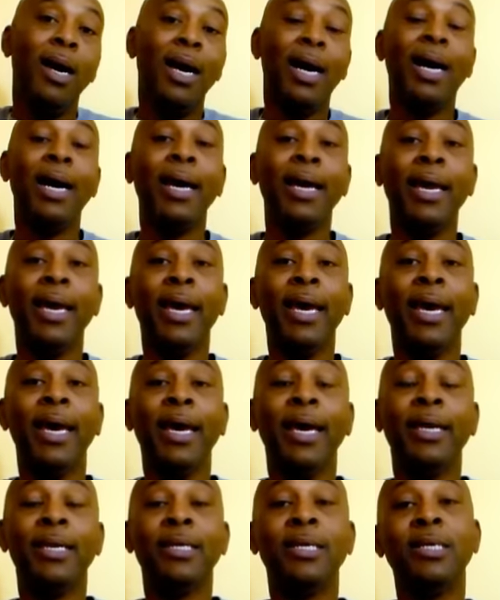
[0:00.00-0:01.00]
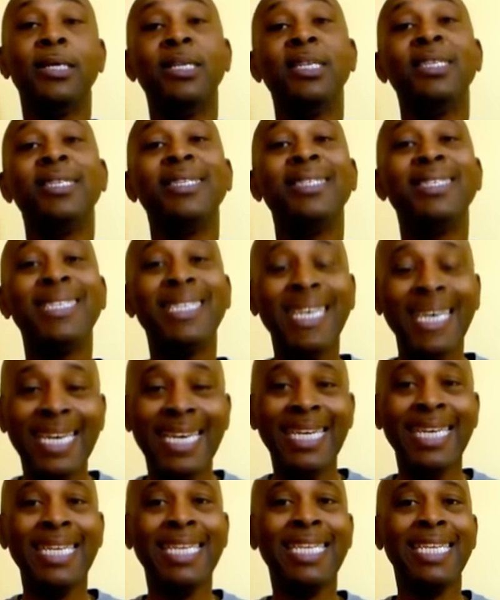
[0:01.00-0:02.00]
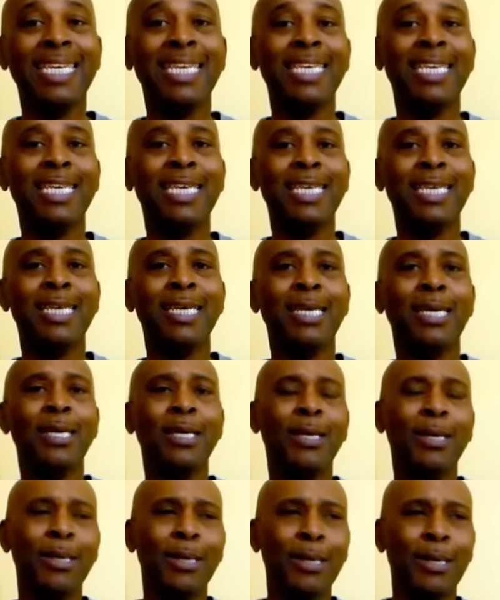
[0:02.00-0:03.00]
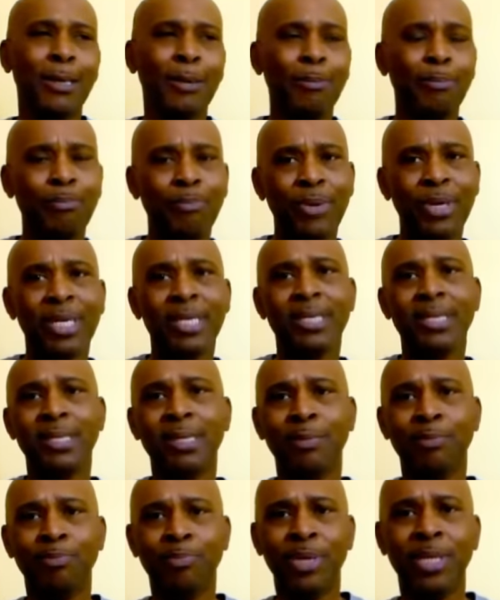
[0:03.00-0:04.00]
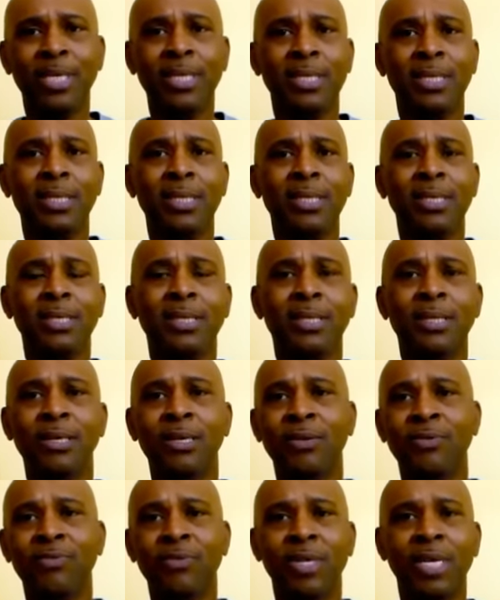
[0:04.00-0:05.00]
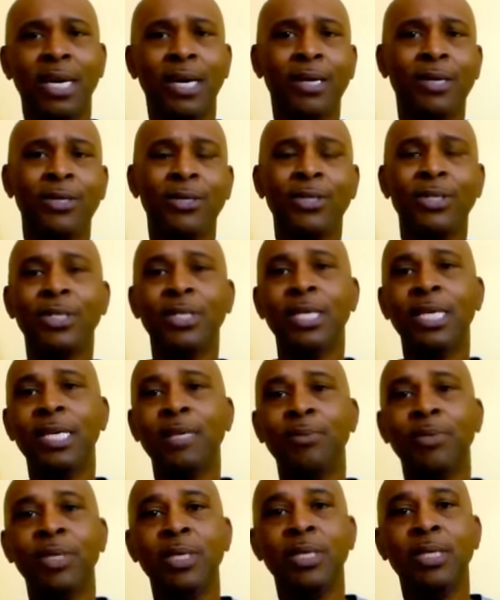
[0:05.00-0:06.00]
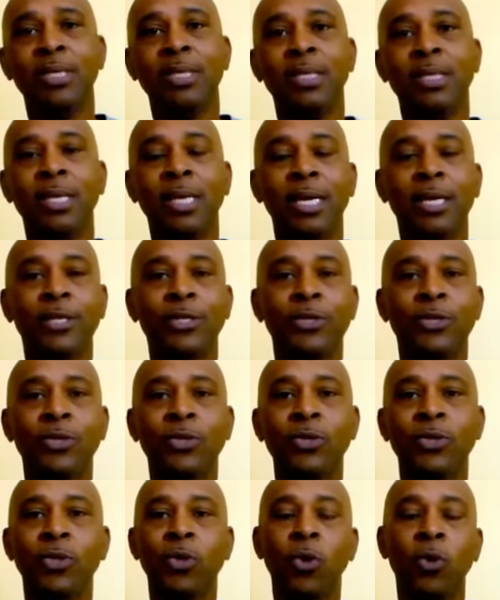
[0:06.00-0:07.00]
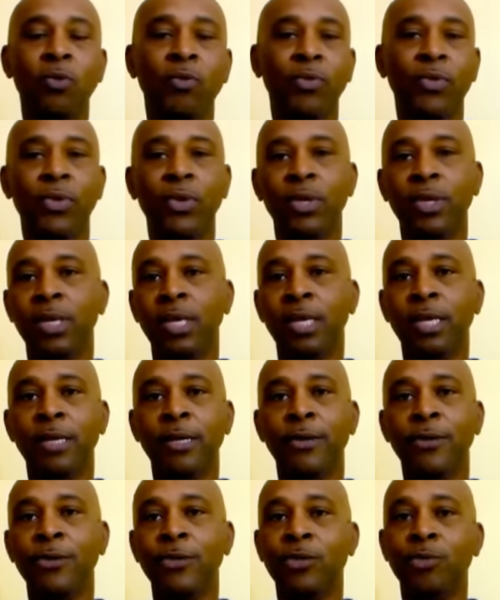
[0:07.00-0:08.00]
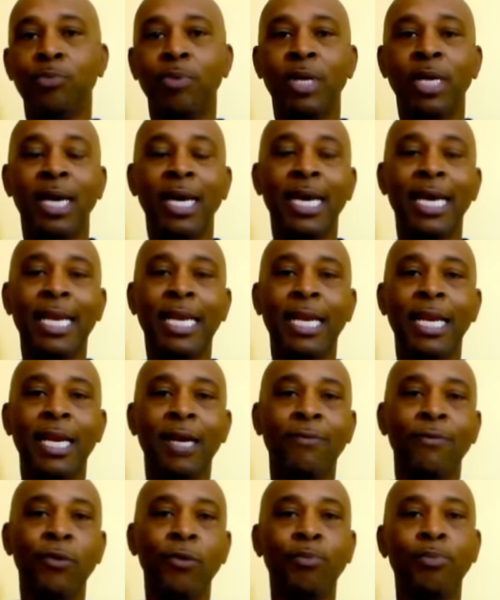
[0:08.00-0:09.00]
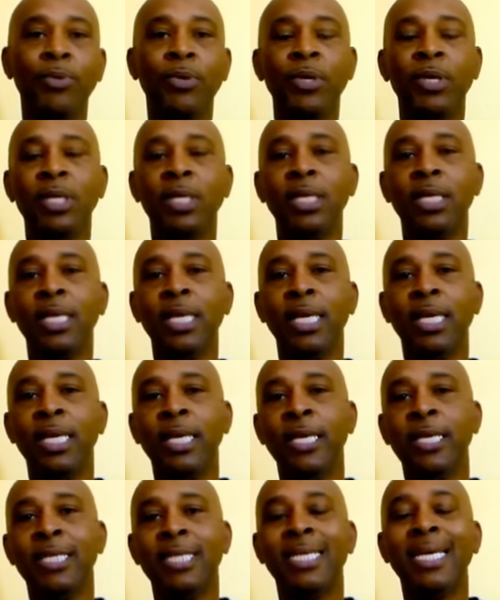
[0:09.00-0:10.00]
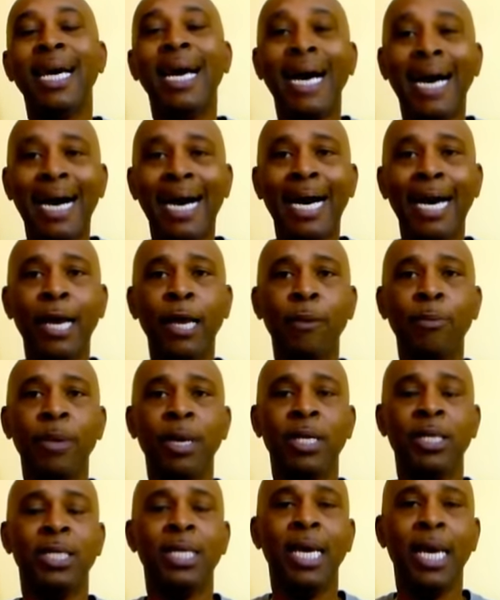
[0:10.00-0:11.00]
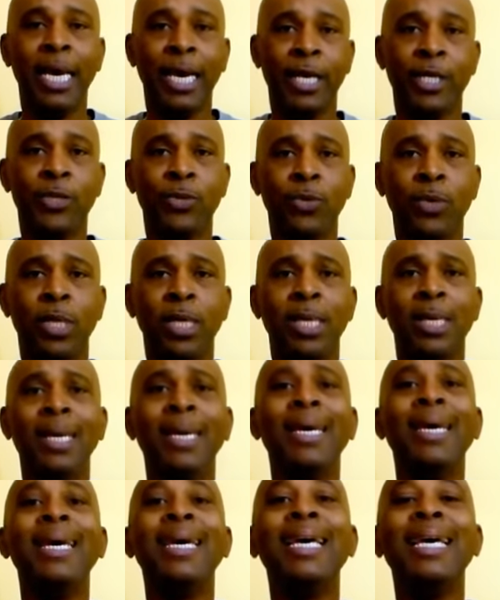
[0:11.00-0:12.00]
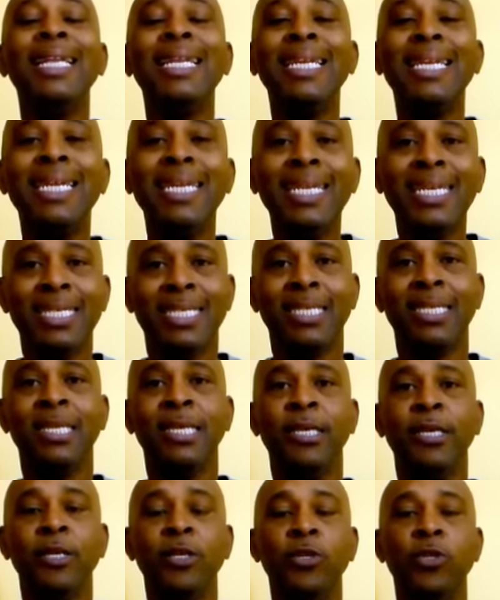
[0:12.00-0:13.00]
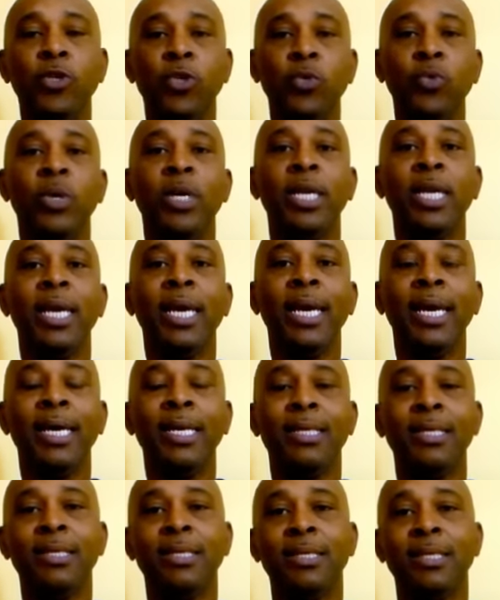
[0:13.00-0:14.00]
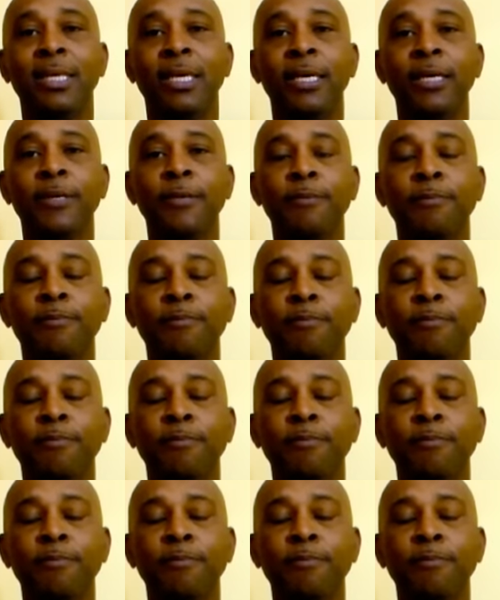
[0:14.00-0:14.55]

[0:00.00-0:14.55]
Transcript: I had seen bits and pieces of Dr. Sebi's lectures over the years, but I had never put any time into actually listening to what he had to say.